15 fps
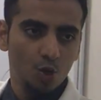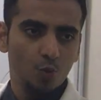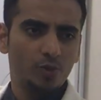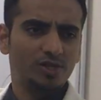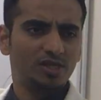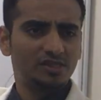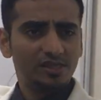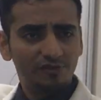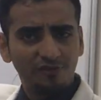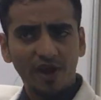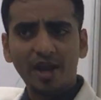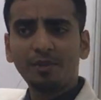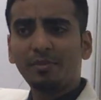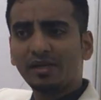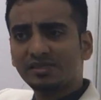which is
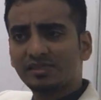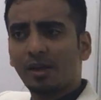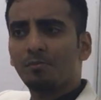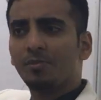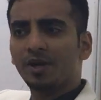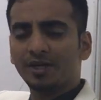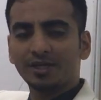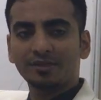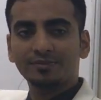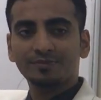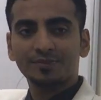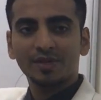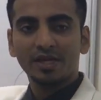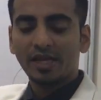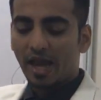defined by somebody.
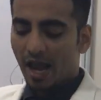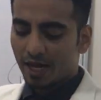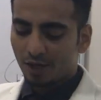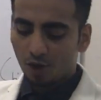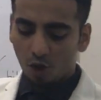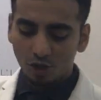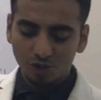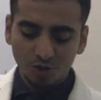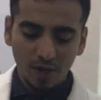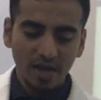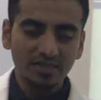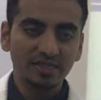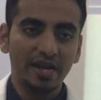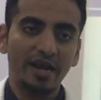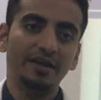And it also
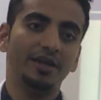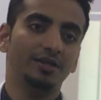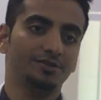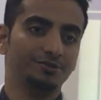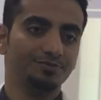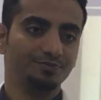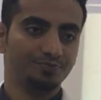has an end date.